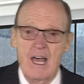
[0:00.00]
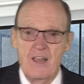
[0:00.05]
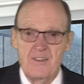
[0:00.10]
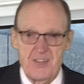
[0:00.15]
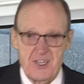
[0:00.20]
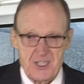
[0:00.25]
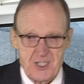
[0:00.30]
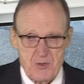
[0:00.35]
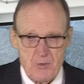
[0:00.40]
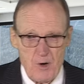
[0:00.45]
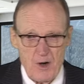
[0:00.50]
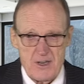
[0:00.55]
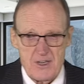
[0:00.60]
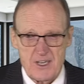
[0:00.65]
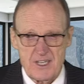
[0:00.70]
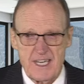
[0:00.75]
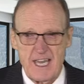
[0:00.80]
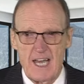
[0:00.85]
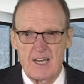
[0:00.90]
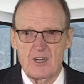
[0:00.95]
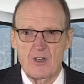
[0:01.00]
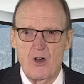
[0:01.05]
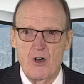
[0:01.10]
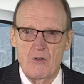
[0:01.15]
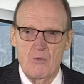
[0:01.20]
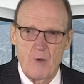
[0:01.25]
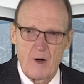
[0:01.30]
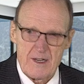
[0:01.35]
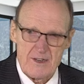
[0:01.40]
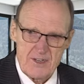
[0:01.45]
This is where you can go
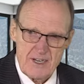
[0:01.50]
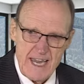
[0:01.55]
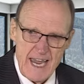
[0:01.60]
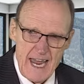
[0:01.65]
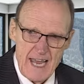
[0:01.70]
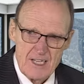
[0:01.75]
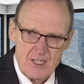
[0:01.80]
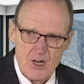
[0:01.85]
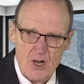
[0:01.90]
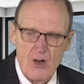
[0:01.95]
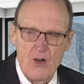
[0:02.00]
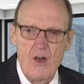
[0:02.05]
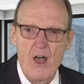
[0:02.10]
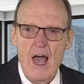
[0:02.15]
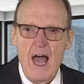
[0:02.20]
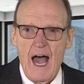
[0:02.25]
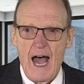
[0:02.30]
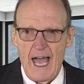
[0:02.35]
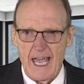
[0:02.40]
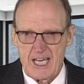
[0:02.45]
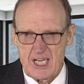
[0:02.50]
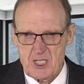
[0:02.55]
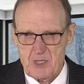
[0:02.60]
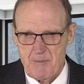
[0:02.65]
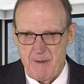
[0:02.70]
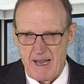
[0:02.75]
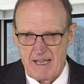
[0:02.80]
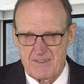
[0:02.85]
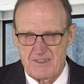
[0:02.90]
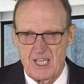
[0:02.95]
and where you can't go. I
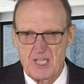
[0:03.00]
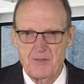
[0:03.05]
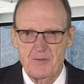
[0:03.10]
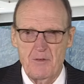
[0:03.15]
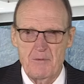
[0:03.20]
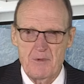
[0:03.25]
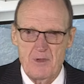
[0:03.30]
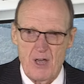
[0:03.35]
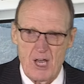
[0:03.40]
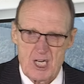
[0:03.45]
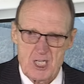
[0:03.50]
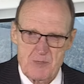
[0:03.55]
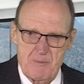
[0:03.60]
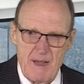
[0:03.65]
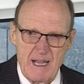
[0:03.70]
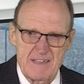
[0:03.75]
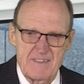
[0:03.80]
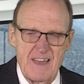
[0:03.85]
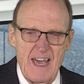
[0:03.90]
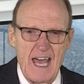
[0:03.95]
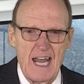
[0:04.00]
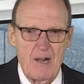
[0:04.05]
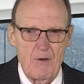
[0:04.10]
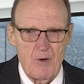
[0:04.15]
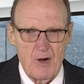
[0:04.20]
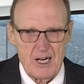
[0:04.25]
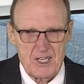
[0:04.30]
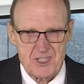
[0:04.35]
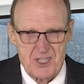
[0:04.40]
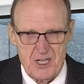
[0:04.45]
expect this from you. I expect that. I
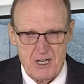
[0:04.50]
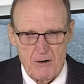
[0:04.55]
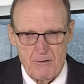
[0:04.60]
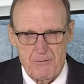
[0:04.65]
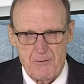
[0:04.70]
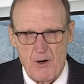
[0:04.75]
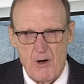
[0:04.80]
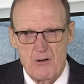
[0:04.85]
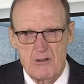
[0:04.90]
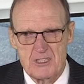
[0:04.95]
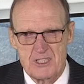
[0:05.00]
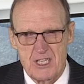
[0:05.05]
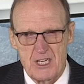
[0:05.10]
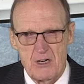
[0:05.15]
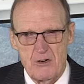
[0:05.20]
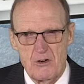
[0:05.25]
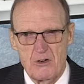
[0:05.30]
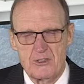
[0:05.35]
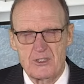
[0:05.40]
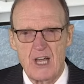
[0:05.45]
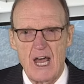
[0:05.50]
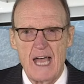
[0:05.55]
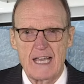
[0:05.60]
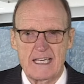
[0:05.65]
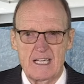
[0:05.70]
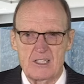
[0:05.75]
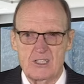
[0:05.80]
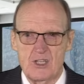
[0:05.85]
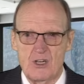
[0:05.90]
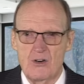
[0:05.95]
want to see your phone, see who you're
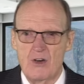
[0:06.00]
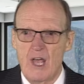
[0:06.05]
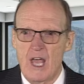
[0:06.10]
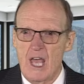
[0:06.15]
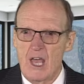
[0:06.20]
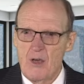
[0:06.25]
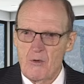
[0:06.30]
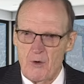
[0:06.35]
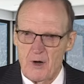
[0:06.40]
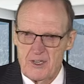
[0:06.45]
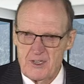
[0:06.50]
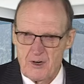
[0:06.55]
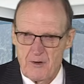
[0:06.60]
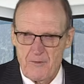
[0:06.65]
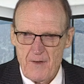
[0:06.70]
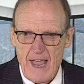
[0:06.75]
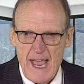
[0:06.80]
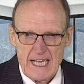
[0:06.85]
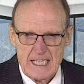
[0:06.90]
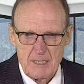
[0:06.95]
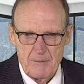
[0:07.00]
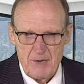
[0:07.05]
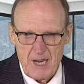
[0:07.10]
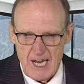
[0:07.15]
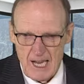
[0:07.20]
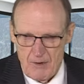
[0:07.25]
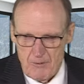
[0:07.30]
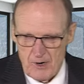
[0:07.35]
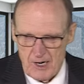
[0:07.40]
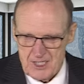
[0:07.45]
talking to. When you're vacuuming,
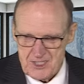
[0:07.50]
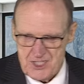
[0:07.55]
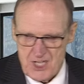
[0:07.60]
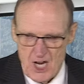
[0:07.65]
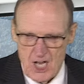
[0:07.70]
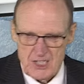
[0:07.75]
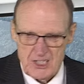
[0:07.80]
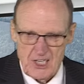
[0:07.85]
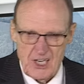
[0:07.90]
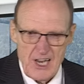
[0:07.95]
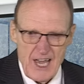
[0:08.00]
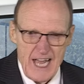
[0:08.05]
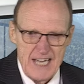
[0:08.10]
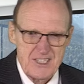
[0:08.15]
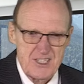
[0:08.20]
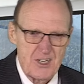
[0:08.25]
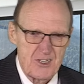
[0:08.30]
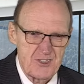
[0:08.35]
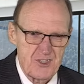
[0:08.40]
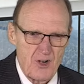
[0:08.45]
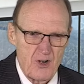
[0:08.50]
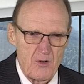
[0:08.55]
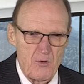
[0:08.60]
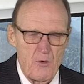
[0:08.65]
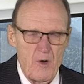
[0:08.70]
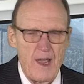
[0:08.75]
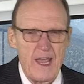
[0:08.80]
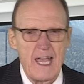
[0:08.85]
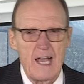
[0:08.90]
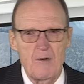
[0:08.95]
I want to see all the lines in a certain
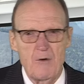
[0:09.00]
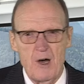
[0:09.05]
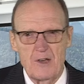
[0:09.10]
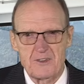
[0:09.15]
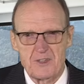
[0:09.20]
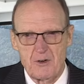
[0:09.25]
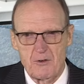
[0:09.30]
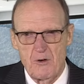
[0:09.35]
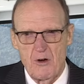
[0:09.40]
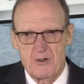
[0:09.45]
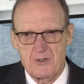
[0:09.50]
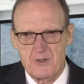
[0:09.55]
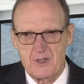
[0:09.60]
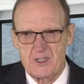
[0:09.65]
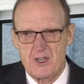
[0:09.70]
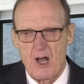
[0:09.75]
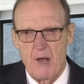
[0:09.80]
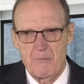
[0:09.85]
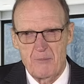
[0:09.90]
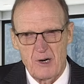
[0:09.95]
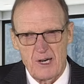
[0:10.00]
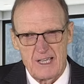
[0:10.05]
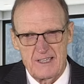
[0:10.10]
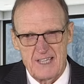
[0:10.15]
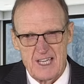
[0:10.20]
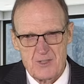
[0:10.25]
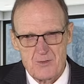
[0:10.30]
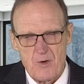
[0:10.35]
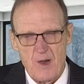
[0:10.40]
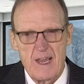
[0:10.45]
way. I want the groceries all put in
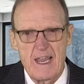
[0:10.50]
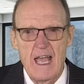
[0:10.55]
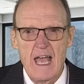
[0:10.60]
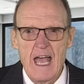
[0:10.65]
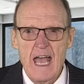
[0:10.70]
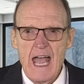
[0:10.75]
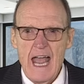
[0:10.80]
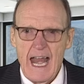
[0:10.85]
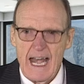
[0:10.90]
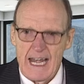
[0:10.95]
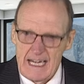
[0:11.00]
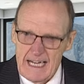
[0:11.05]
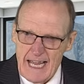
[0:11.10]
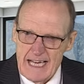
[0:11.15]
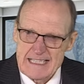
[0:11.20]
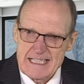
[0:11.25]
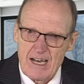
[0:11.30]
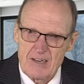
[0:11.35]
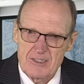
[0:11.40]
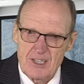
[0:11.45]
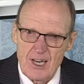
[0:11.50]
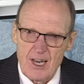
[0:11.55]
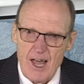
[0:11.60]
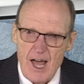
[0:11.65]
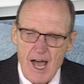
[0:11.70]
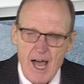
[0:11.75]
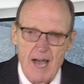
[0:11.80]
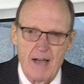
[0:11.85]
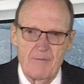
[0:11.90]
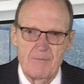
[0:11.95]
this way. And he laid down the
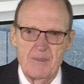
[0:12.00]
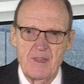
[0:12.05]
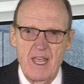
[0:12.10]
law.